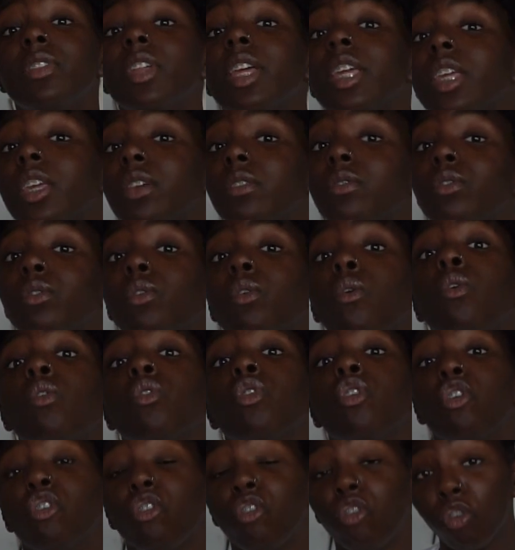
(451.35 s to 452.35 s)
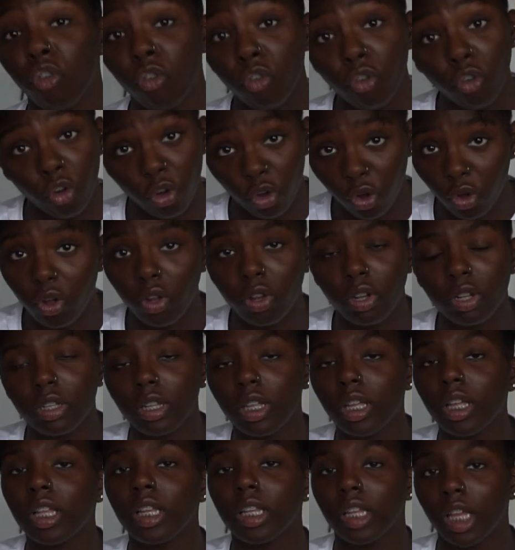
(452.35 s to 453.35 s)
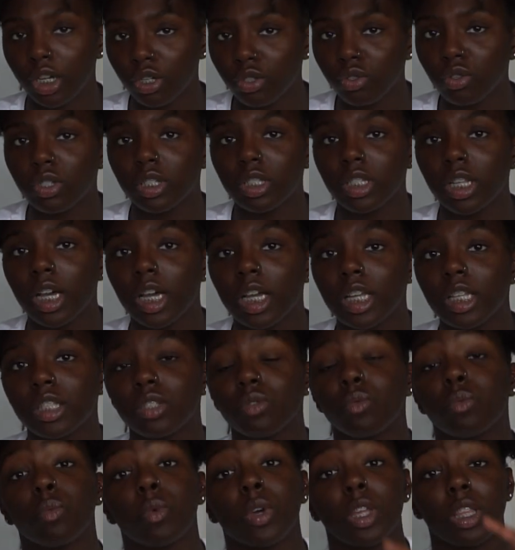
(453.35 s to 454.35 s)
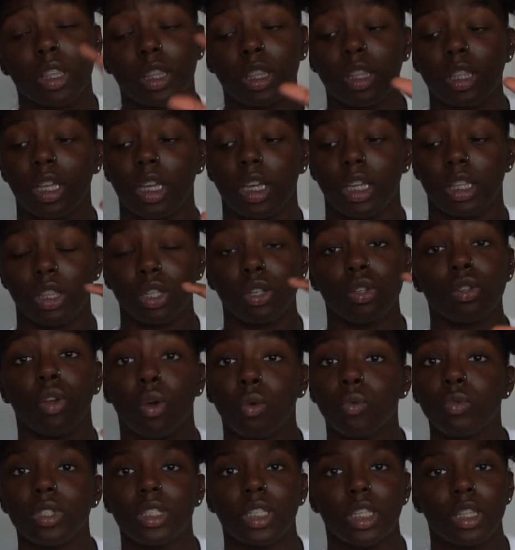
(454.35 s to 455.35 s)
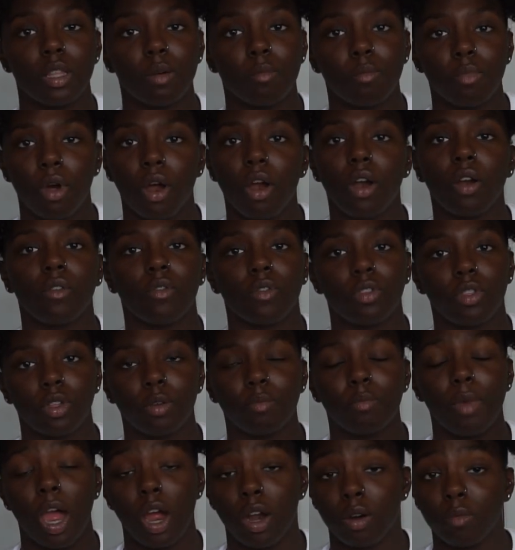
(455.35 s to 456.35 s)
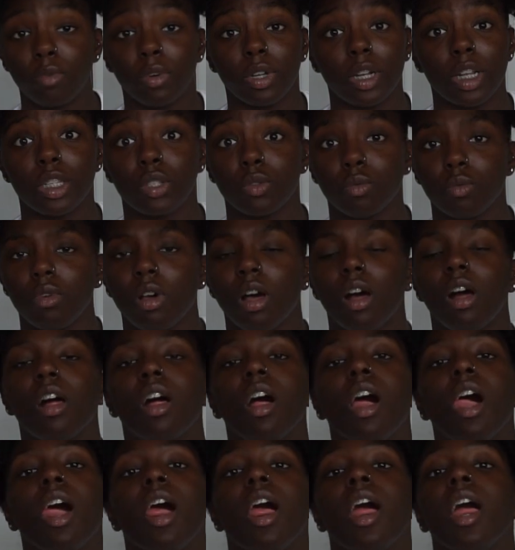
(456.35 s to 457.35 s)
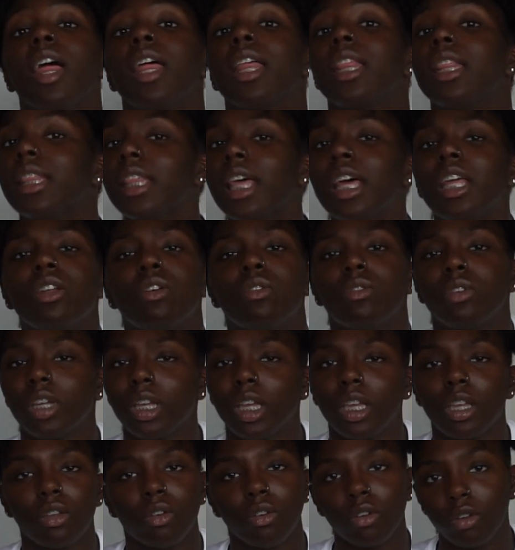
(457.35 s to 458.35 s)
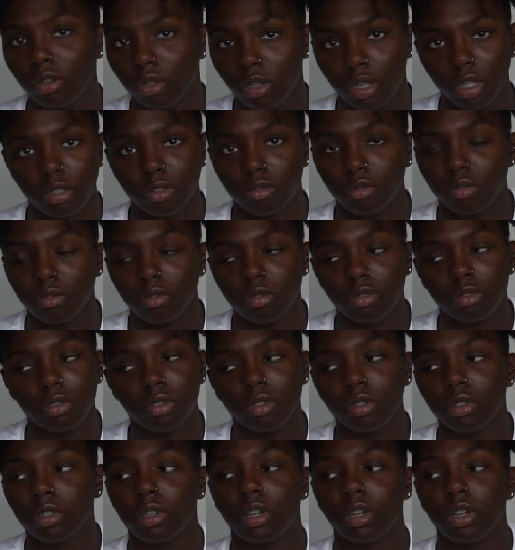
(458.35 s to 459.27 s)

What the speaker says: If they give you the full lecture slides with like the notes in the bar of the PowerPoint as well, then okay, you're good.